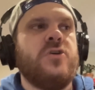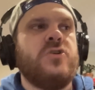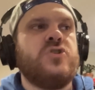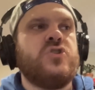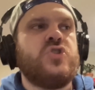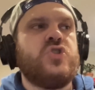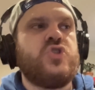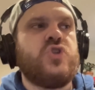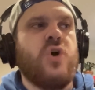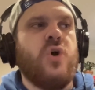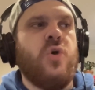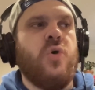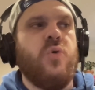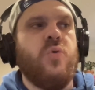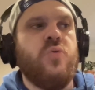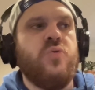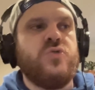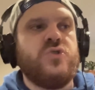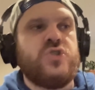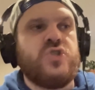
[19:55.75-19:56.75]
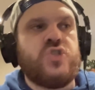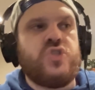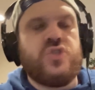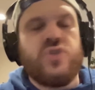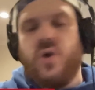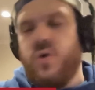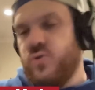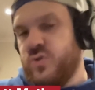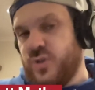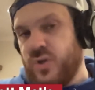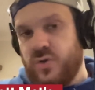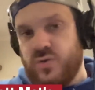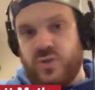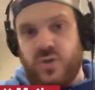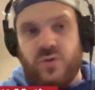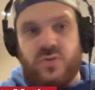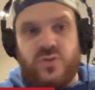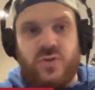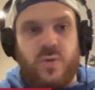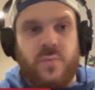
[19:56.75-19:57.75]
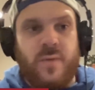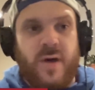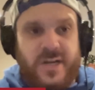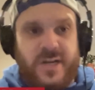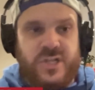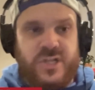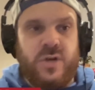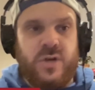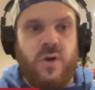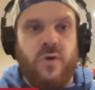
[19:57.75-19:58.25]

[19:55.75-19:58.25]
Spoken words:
so much